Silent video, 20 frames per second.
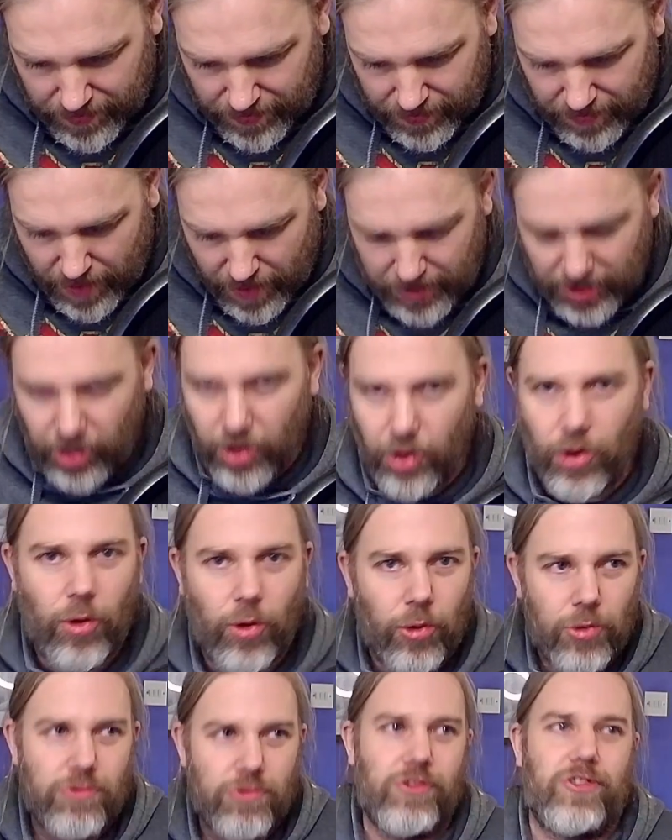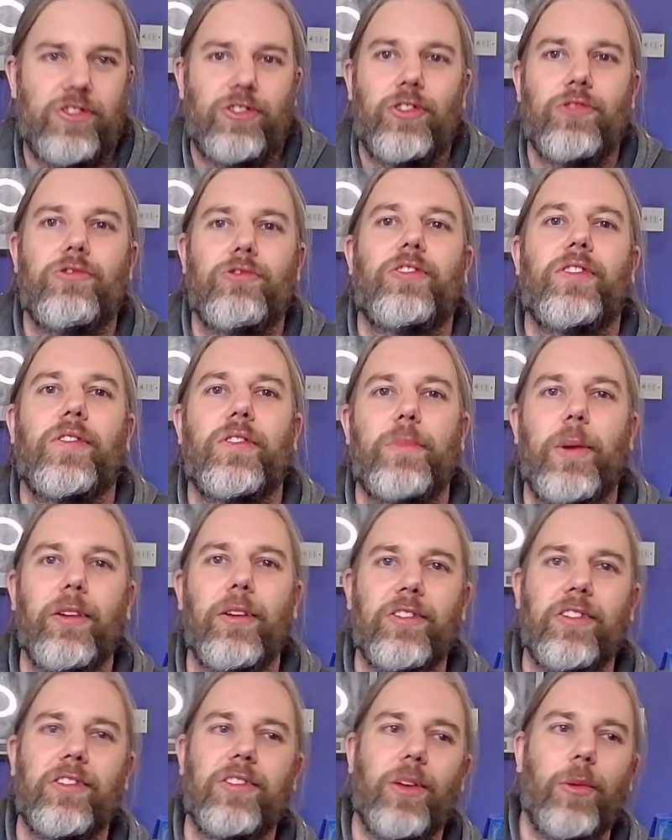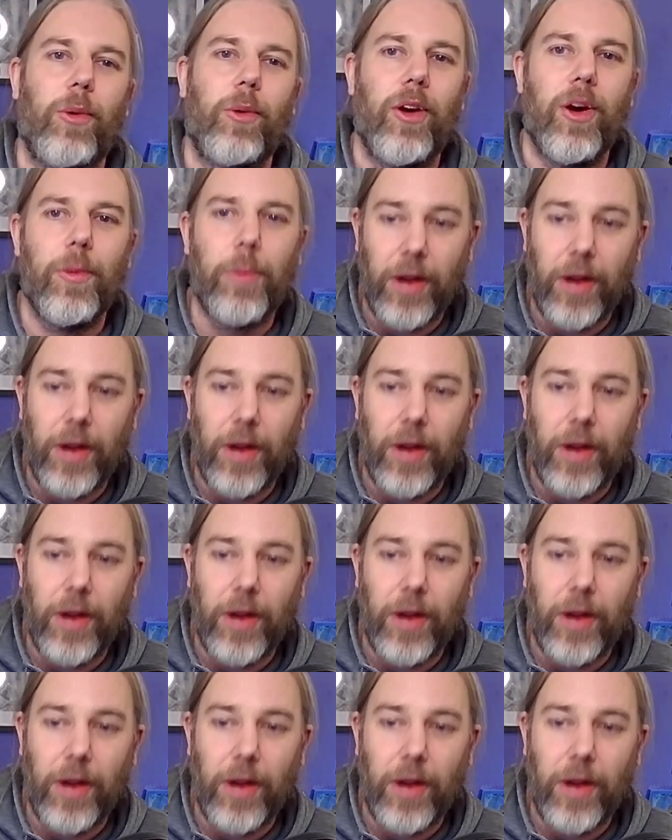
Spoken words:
maybe not hundreds and hundreds of spells as there were,